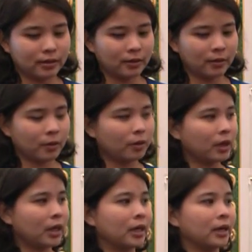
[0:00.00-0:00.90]

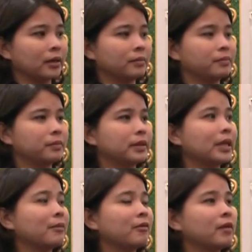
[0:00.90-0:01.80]
So
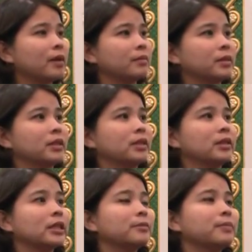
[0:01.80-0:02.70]
some of them
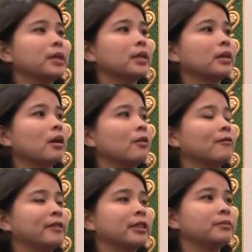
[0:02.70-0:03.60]
just pick all
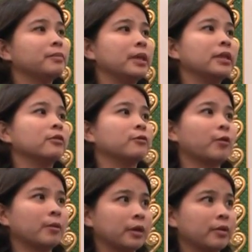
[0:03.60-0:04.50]
of these beetles
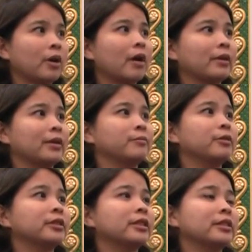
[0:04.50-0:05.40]
from the ground and
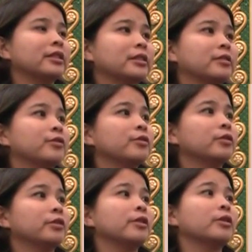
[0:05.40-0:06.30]
present it
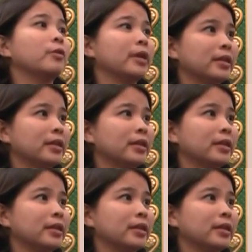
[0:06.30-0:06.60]
to the